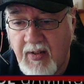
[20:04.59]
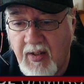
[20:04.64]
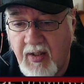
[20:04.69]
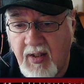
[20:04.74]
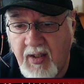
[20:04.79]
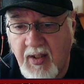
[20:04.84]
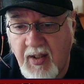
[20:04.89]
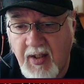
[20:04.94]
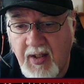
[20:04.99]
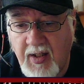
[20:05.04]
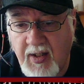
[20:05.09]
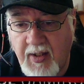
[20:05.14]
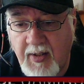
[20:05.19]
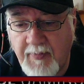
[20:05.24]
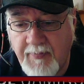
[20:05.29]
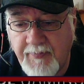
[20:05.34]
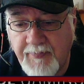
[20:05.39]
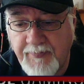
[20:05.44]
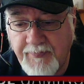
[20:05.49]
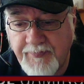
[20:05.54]

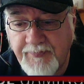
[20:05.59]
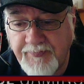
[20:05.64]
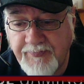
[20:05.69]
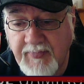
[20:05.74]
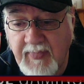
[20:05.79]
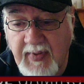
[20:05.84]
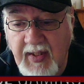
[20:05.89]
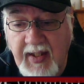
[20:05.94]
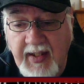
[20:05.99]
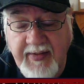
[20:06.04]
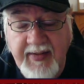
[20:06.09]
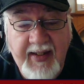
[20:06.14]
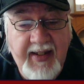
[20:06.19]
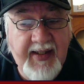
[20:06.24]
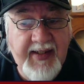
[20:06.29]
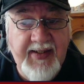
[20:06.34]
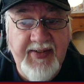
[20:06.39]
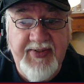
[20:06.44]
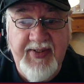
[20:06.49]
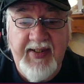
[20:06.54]
And
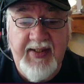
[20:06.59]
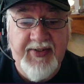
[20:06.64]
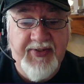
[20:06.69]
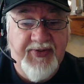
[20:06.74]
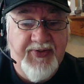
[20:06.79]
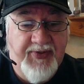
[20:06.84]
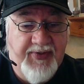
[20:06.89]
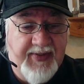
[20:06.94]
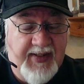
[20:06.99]
that is it.